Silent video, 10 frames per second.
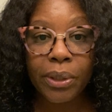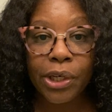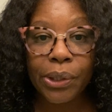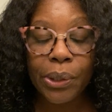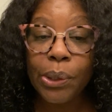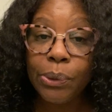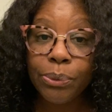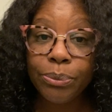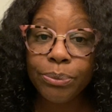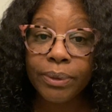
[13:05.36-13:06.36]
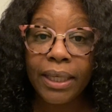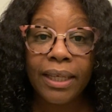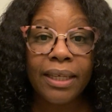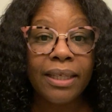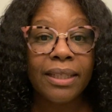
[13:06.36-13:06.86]
her own.
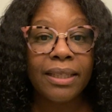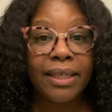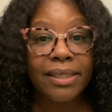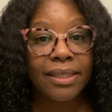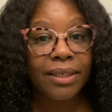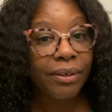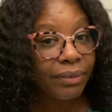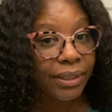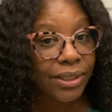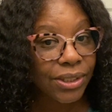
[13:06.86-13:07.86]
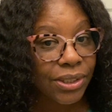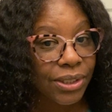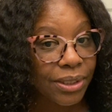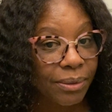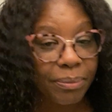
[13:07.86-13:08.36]
That's their
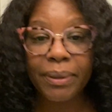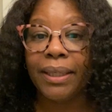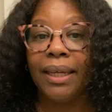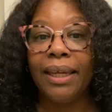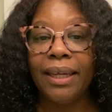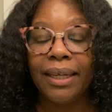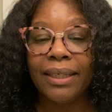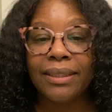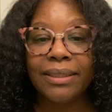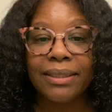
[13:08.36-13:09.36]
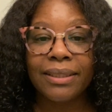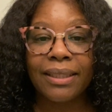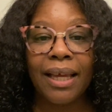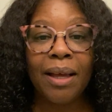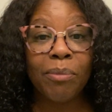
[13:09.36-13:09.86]
relationship, and
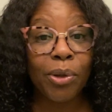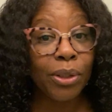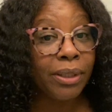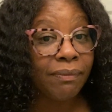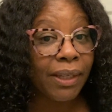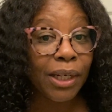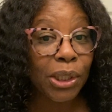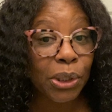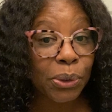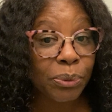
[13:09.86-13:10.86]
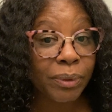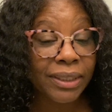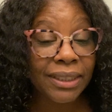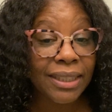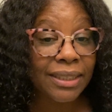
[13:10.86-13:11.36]
I'm going to leave that alone
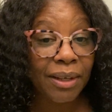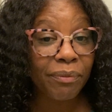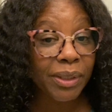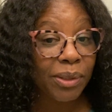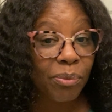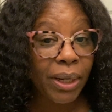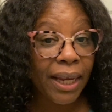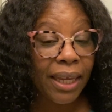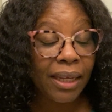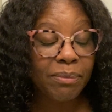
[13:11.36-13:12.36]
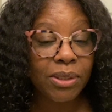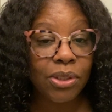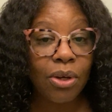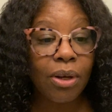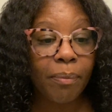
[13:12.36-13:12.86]
because that's not really what I came to
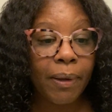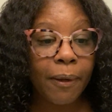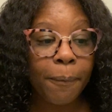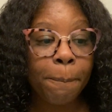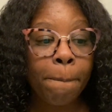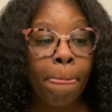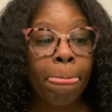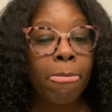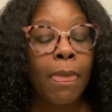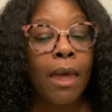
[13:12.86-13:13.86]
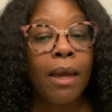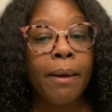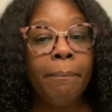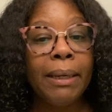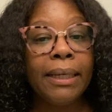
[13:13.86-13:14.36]
talk about.
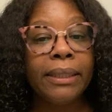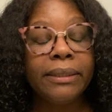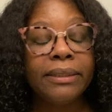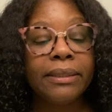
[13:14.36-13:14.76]
But